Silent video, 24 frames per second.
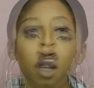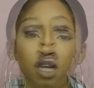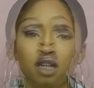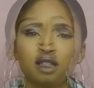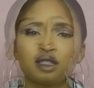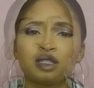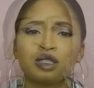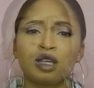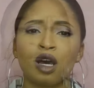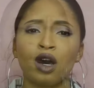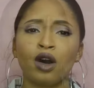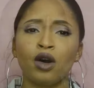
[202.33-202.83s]

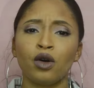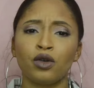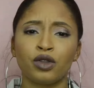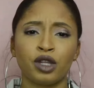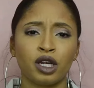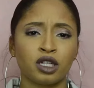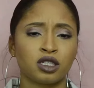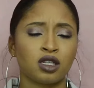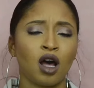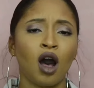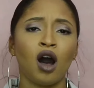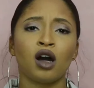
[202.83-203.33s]
so
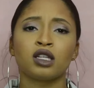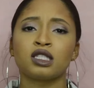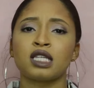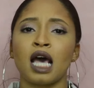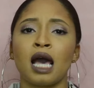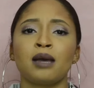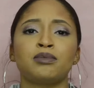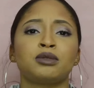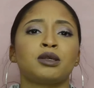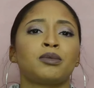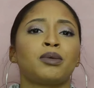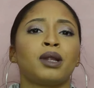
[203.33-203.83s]
there's all
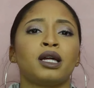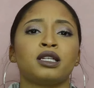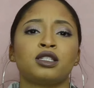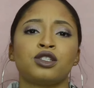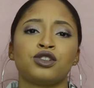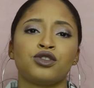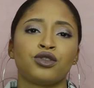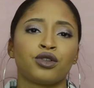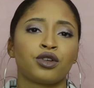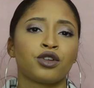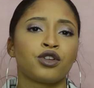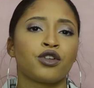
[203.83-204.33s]
types of
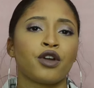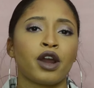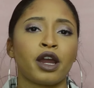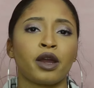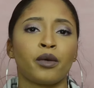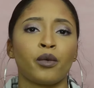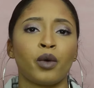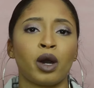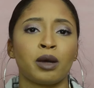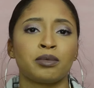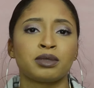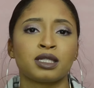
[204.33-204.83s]
places you can
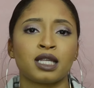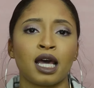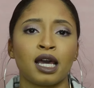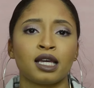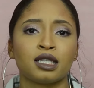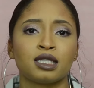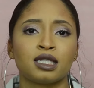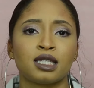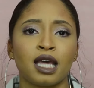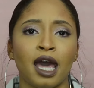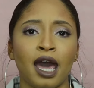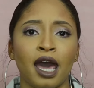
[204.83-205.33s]
create
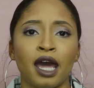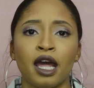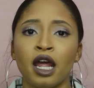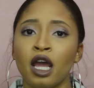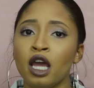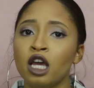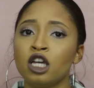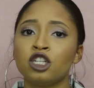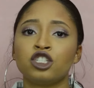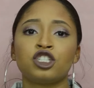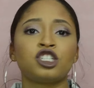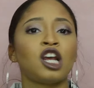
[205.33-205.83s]
websites at
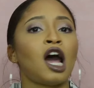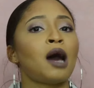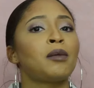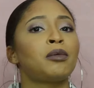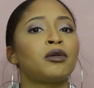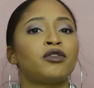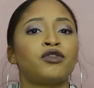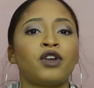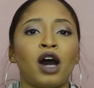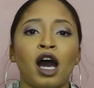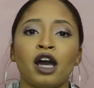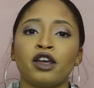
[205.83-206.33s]

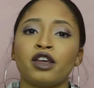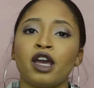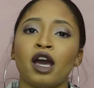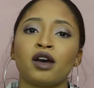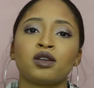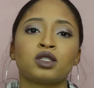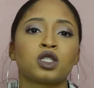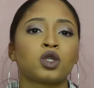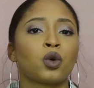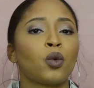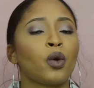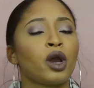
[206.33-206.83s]
shopify you
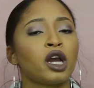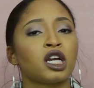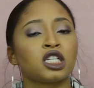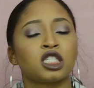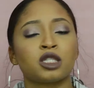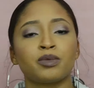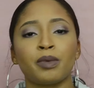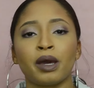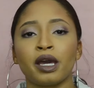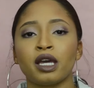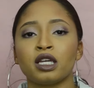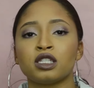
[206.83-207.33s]
have
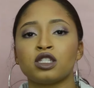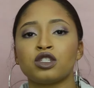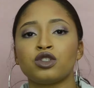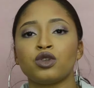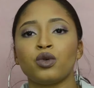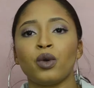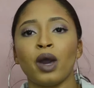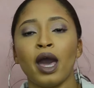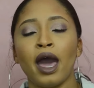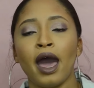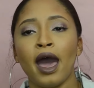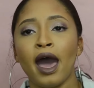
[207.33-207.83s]
squarespace
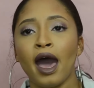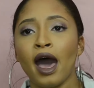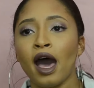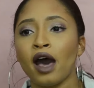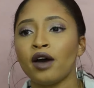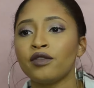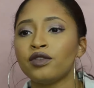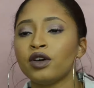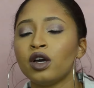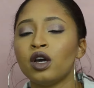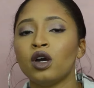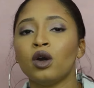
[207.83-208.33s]
you
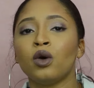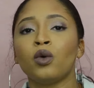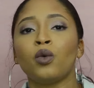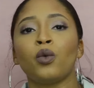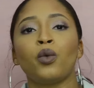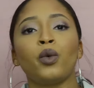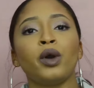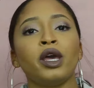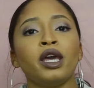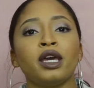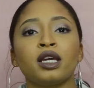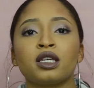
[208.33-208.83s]
have
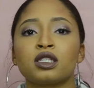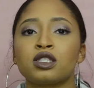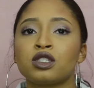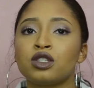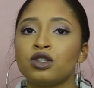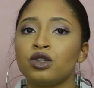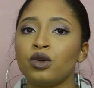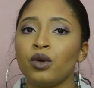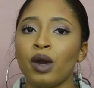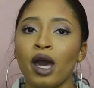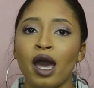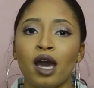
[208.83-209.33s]
wix
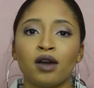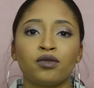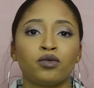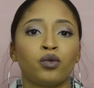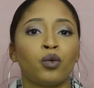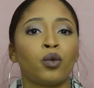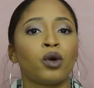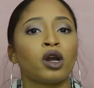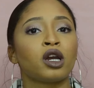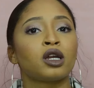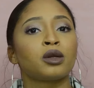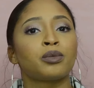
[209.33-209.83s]
you
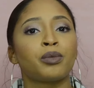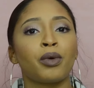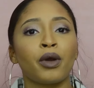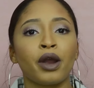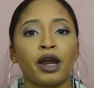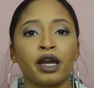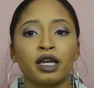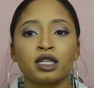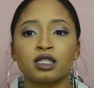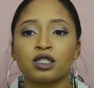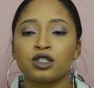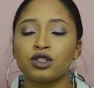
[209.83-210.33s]
have
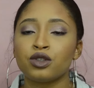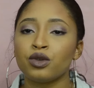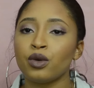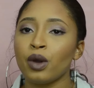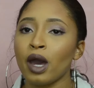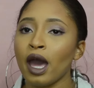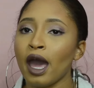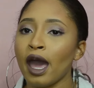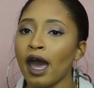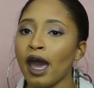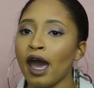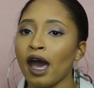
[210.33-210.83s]
wordpress you
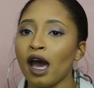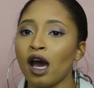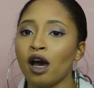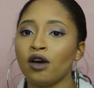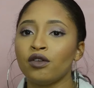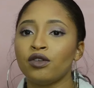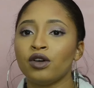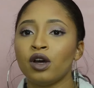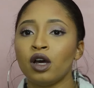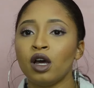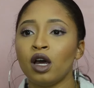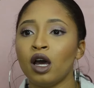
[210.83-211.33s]

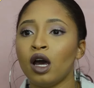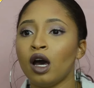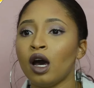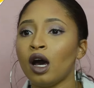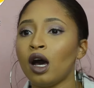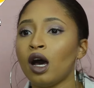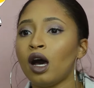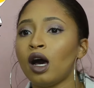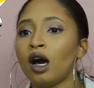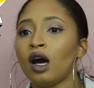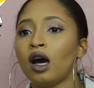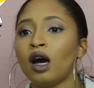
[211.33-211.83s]
have
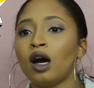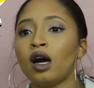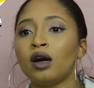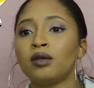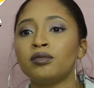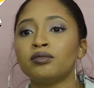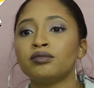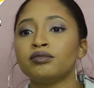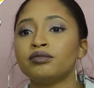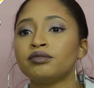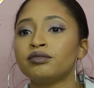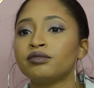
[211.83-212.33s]

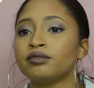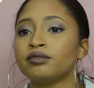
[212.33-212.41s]
um